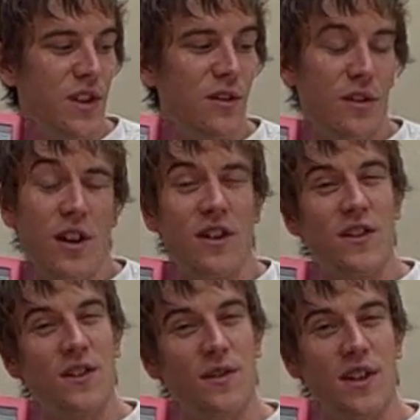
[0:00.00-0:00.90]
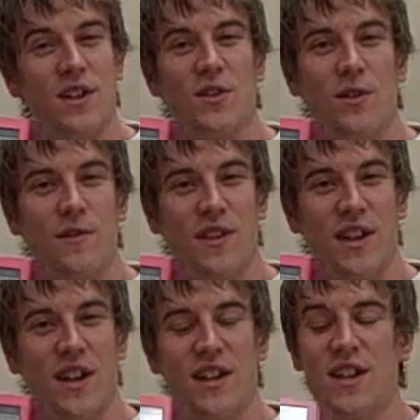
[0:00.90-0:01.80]
You are also in control of the
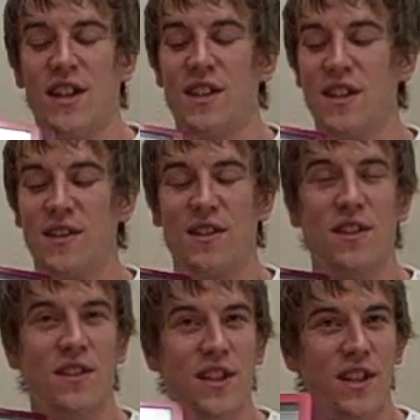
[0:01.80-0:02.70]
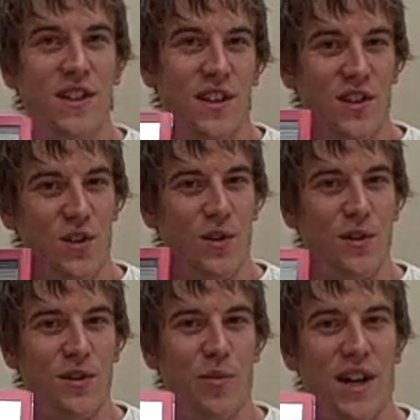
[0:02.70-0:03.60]
content. This is the least
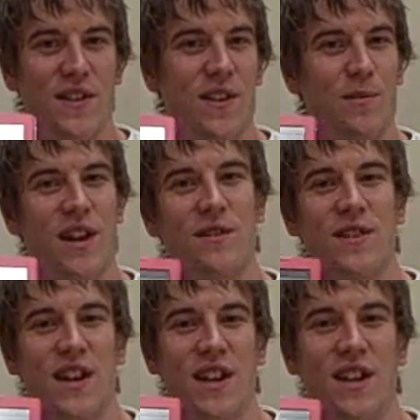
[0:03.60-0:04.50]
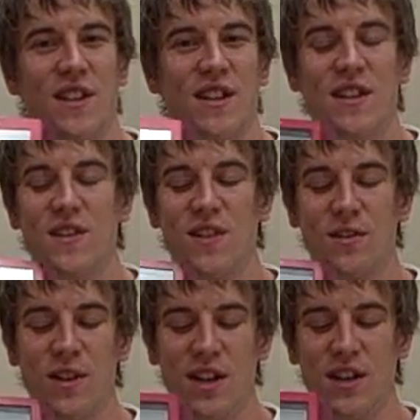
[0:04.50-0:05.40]
controlled by some outside entity.
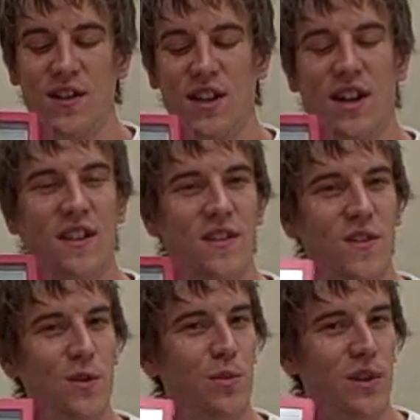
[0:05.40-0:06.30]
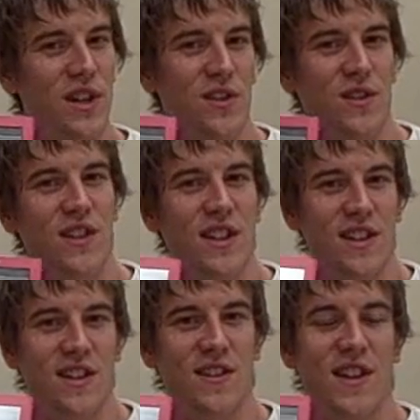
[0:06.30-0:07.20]
Sony is not super interested
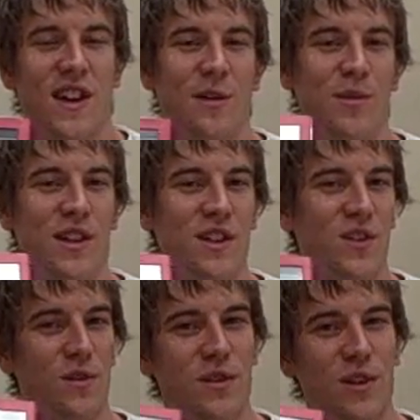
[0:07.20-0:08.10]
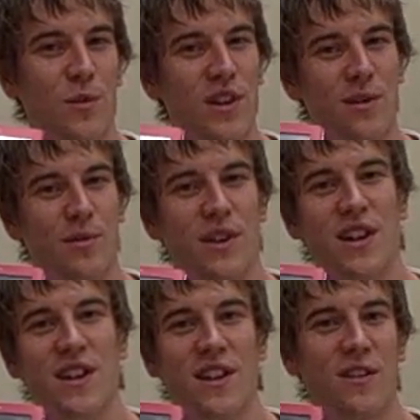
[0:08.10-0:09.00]
at this time in controlling what you put
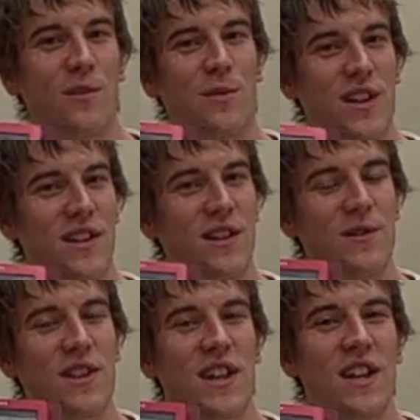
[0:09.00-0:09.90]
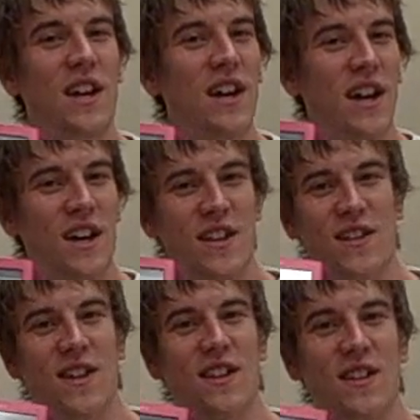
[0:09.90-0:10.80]
on here or what you do with it.
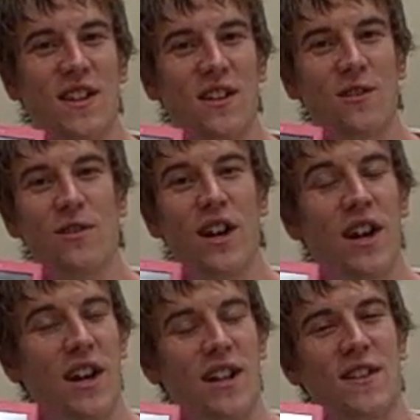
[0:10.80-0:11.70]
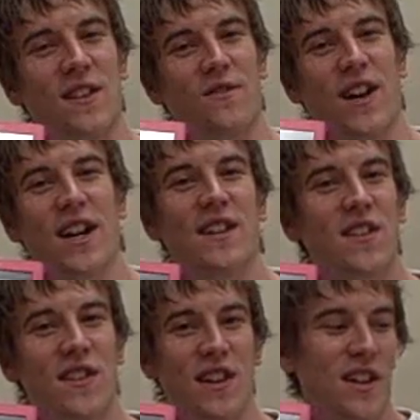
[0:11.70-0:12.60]
They sell it to you, it's a
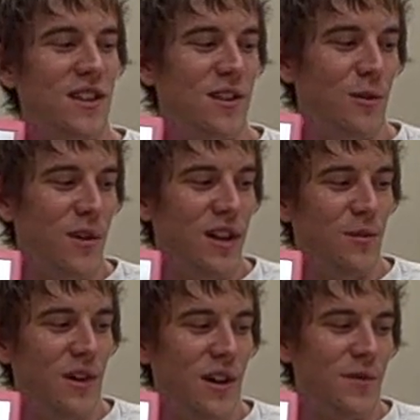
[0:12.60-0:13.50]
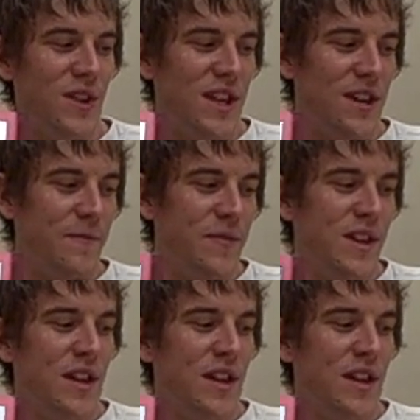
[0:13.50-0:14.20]
device, do what you want with it.